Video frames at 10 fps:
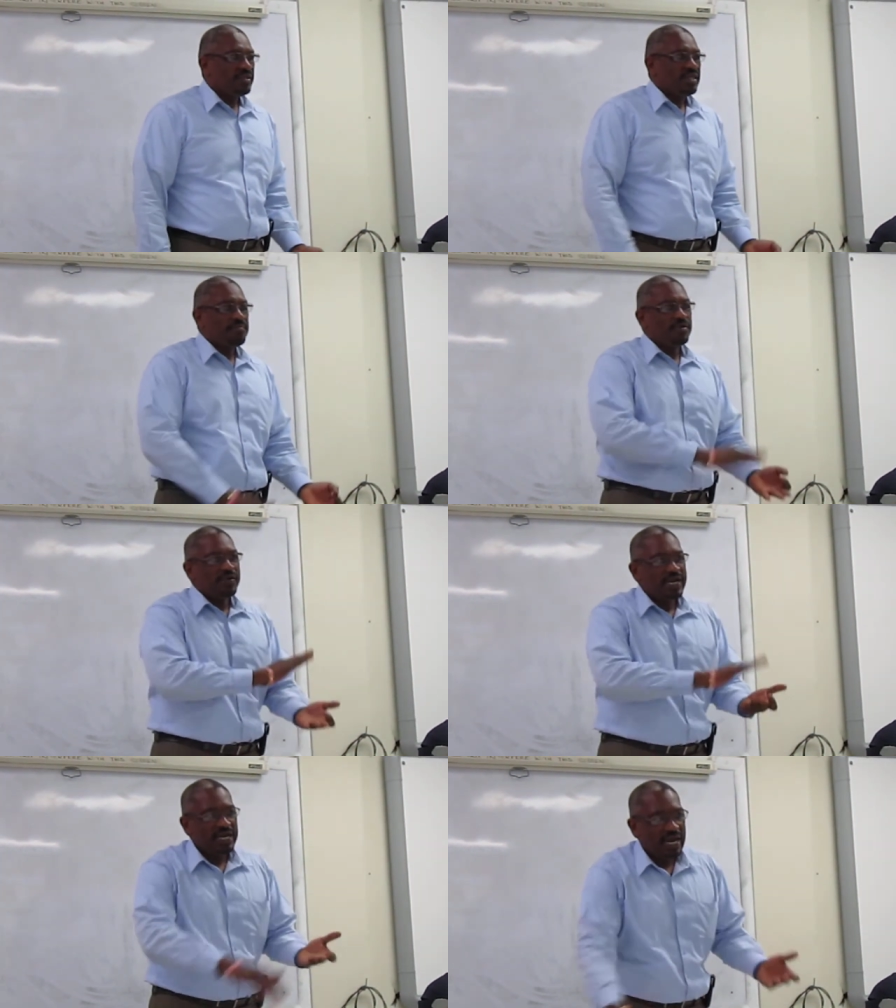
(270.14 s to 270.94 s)
Your
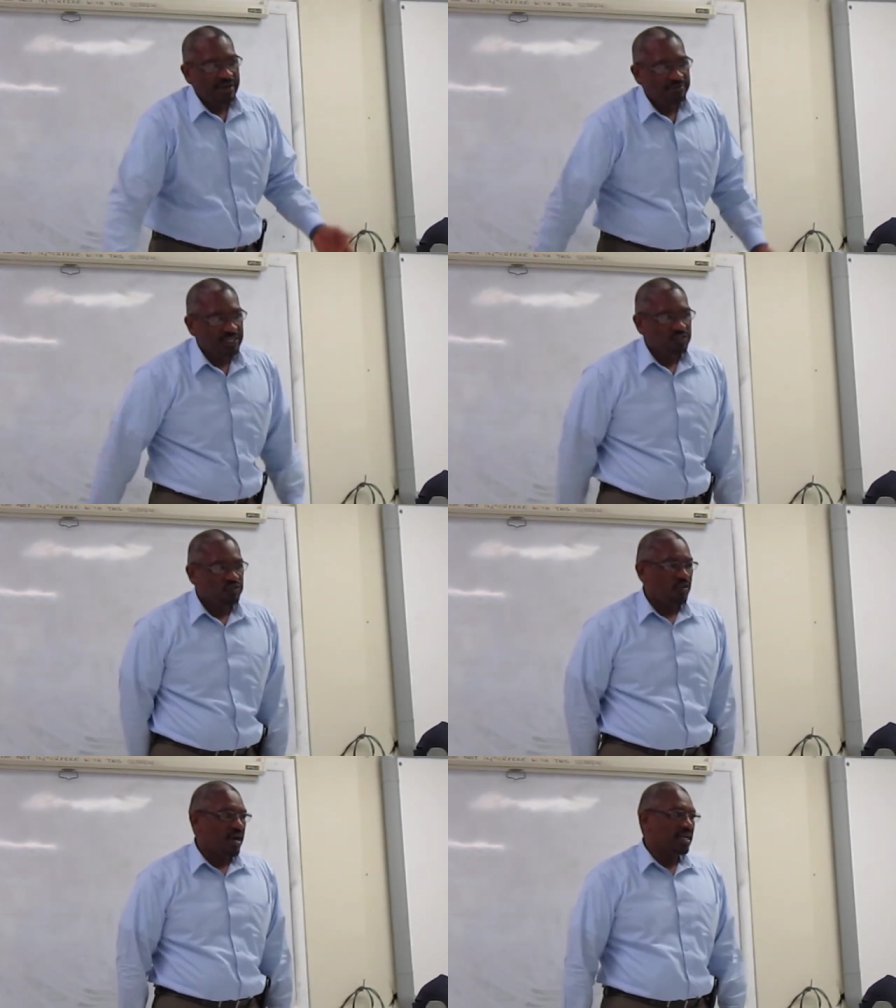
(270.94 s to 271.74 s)
marine life
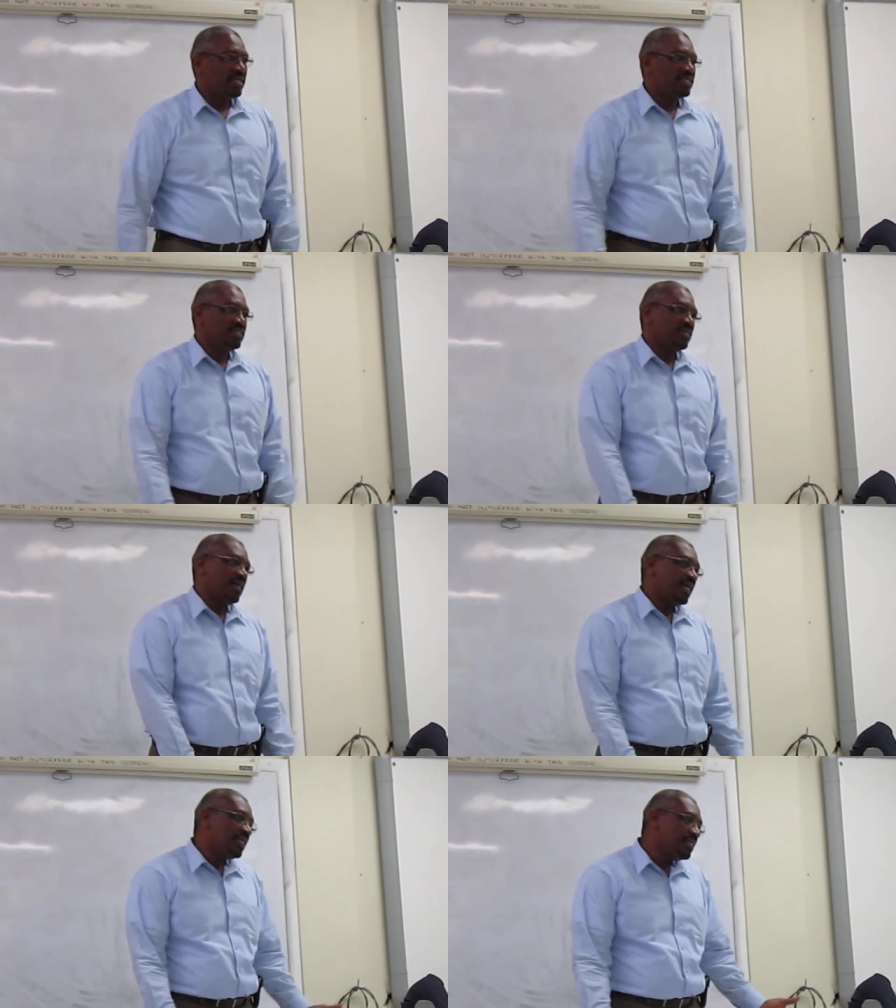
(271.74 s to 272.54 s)
destroyed.
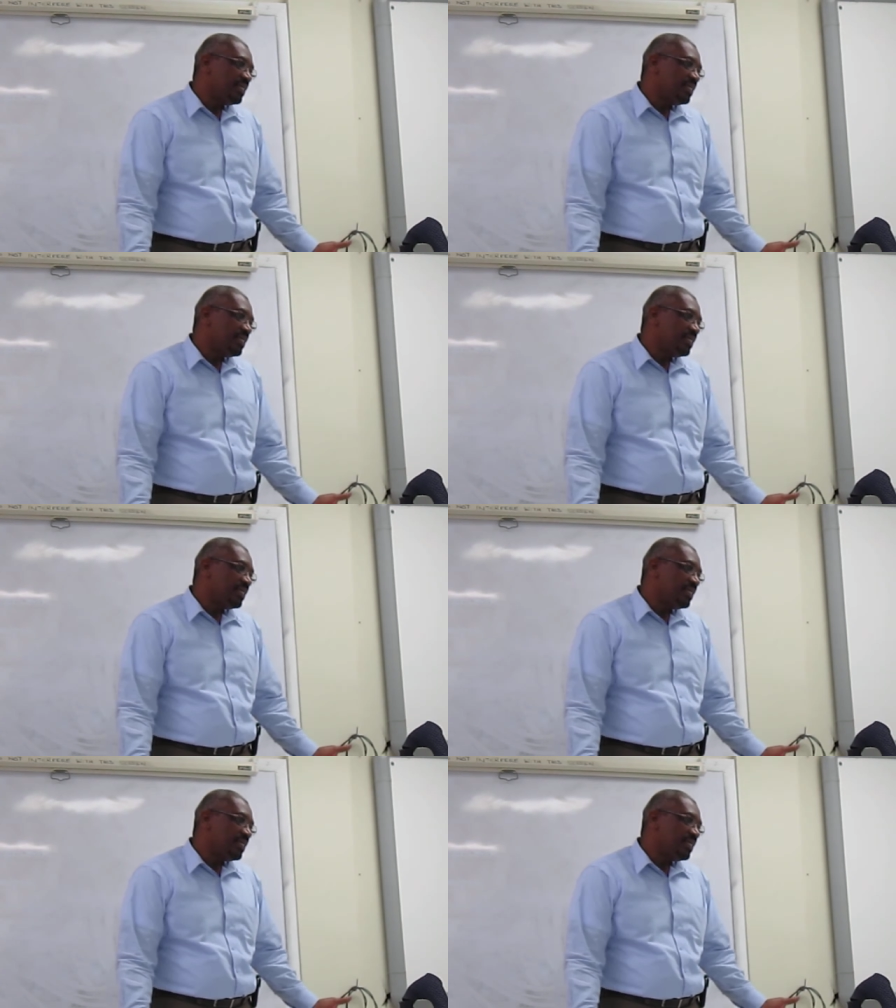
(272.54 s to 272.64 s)
Right?